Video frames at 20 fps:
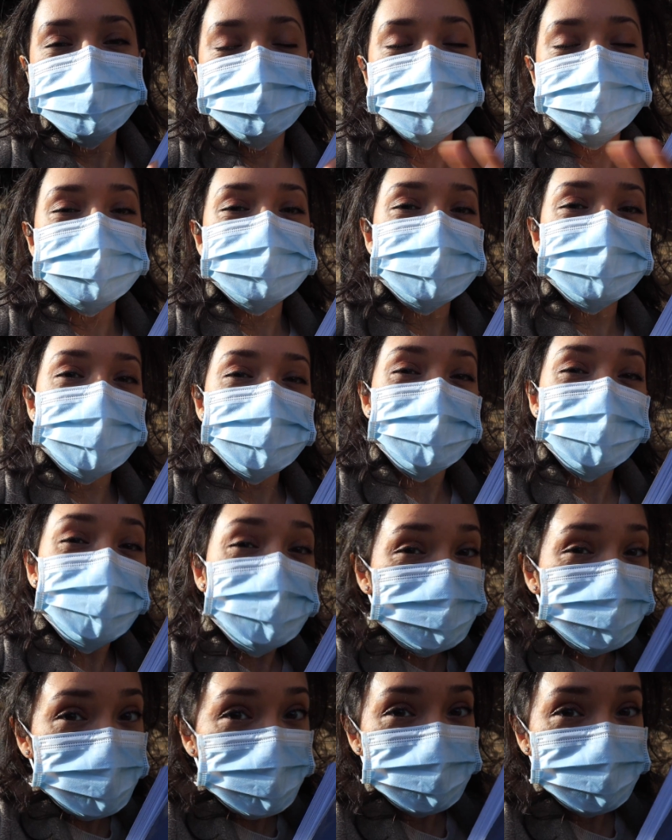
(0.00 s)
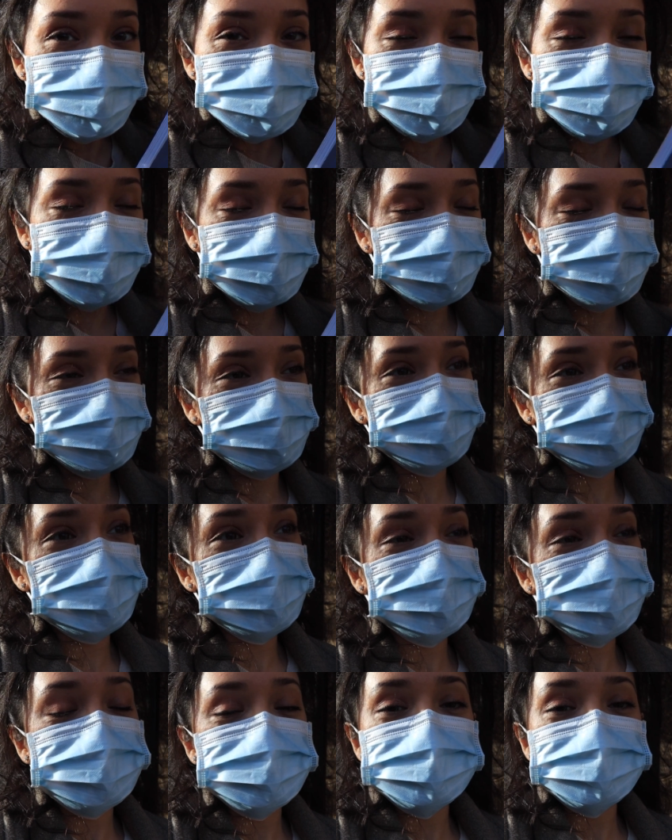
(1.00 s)
of my time outside of work doing
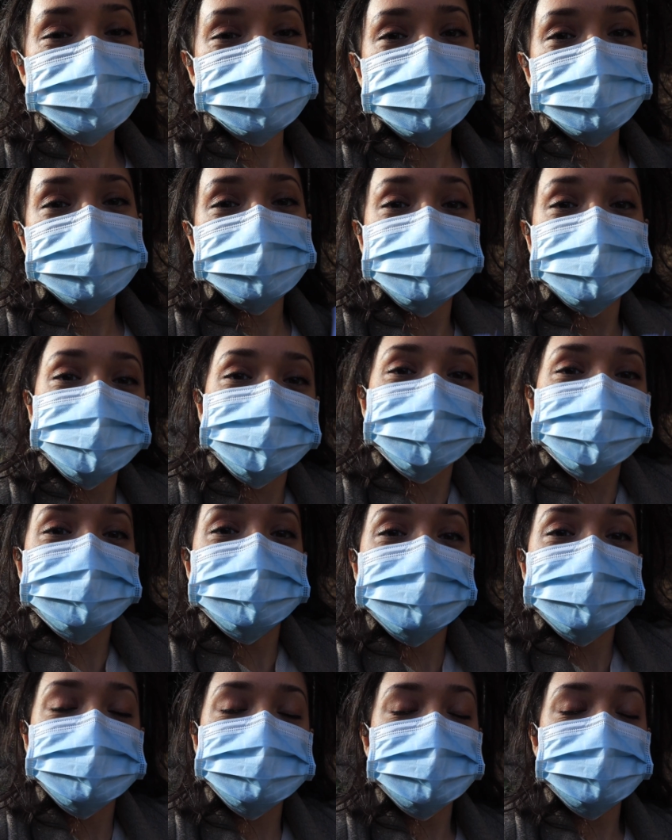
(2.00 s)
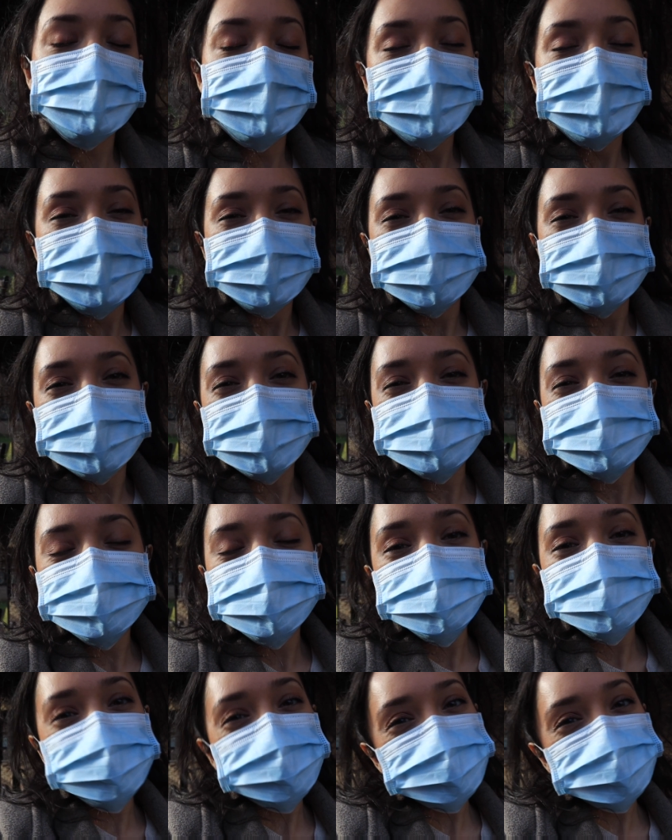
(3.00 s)
work related activities that
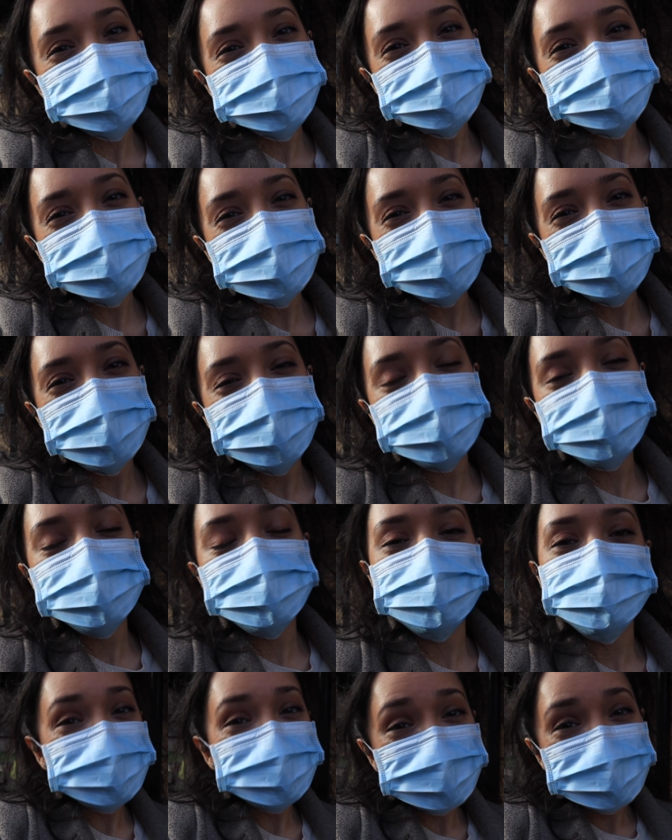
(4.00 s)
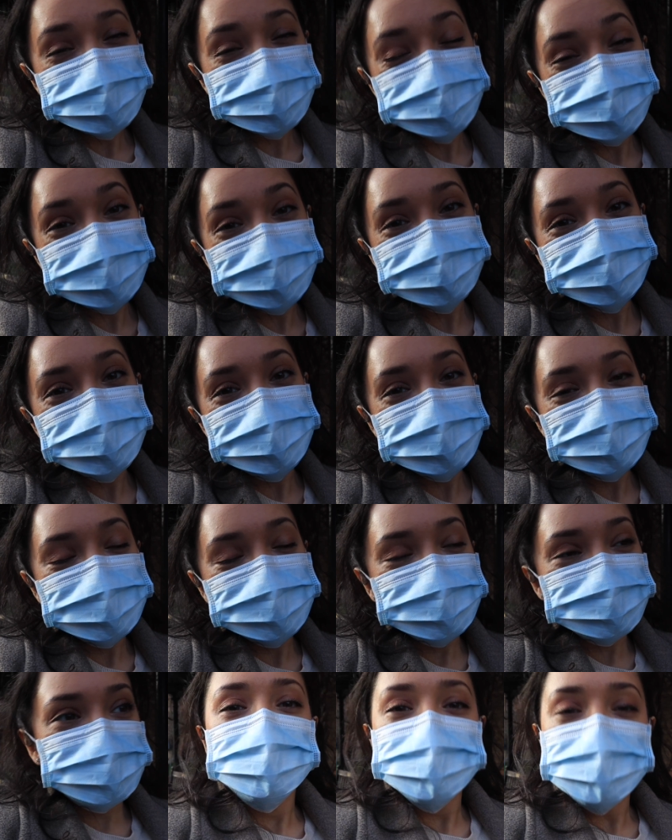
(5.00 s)
actually boost my learning and aid my
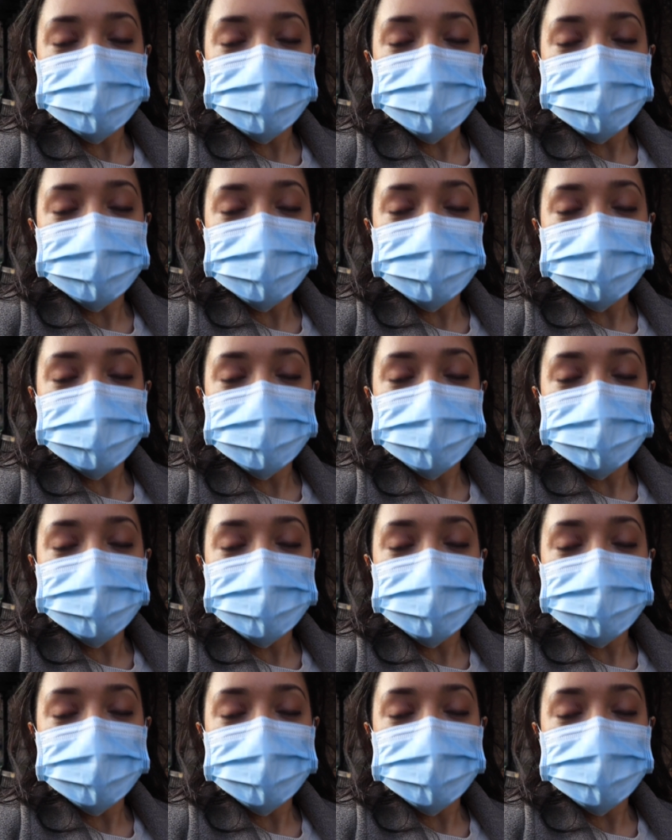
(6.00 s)
training.